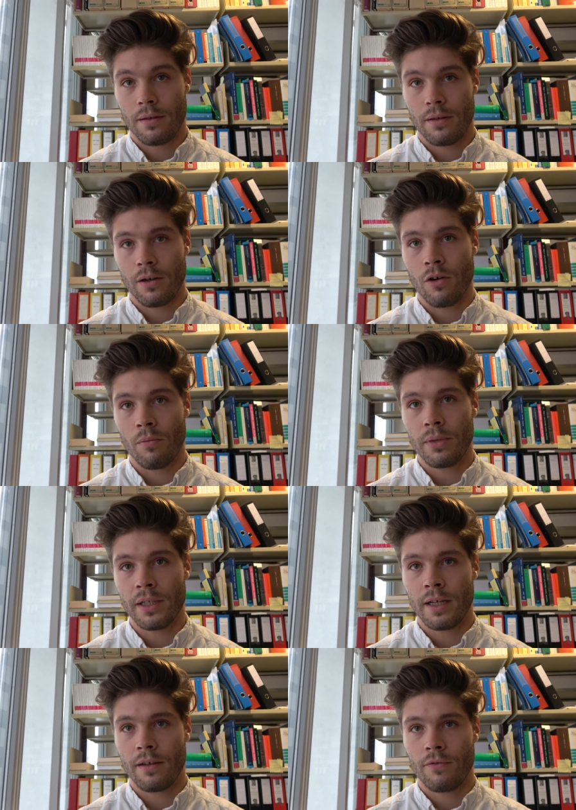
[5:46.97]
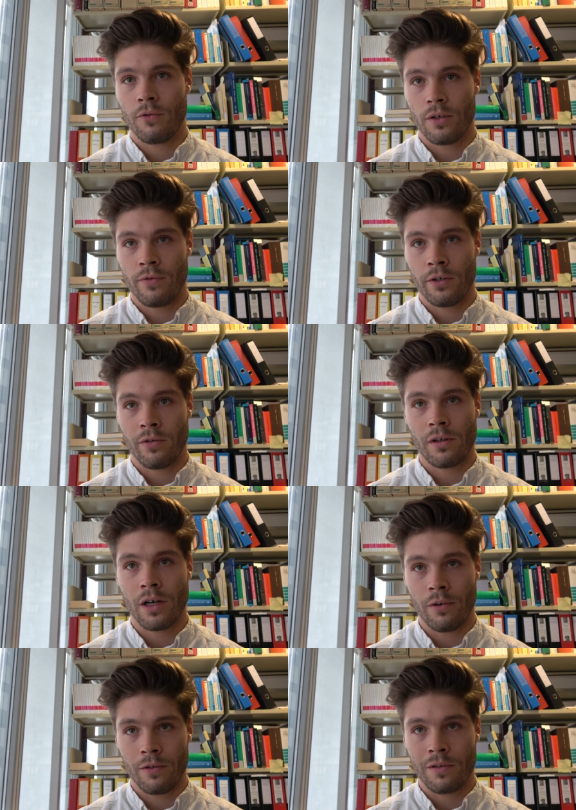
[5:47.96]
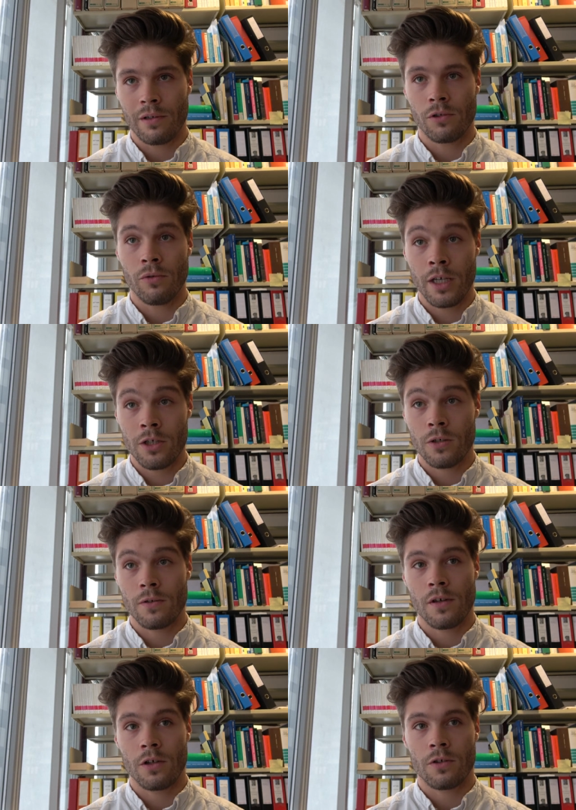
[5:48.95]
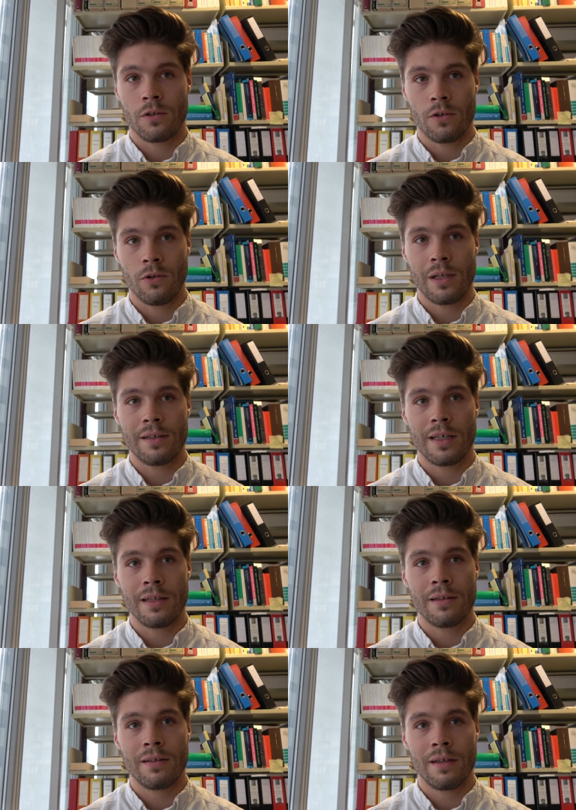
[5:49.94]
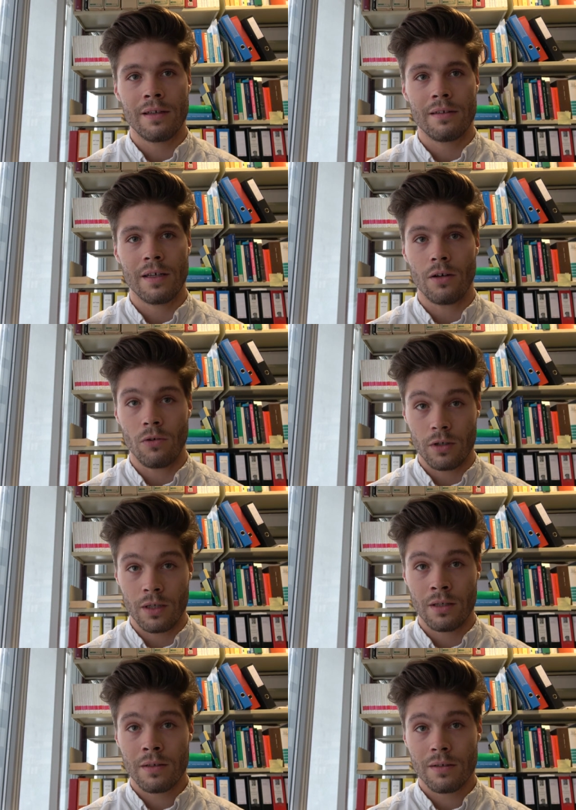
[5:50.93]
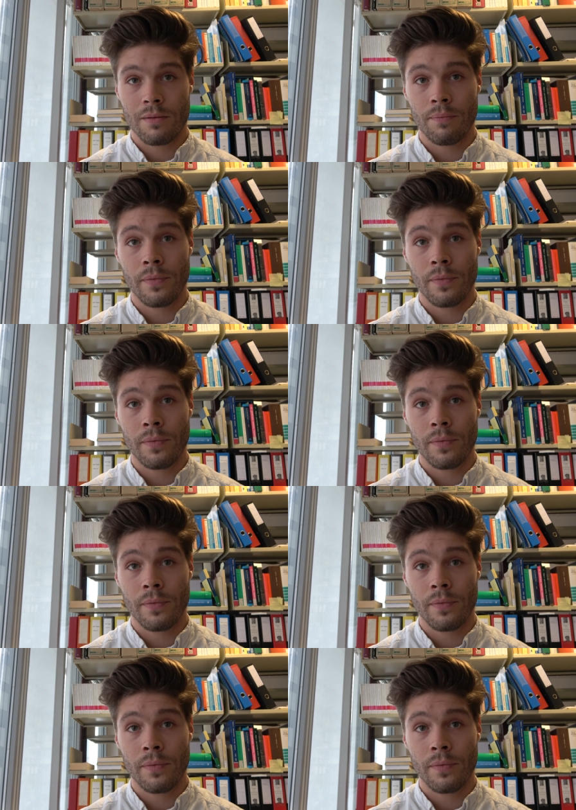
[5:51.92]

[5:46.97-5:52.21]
the competence for the Federal Council to issue such custodial sentences in an ordinance,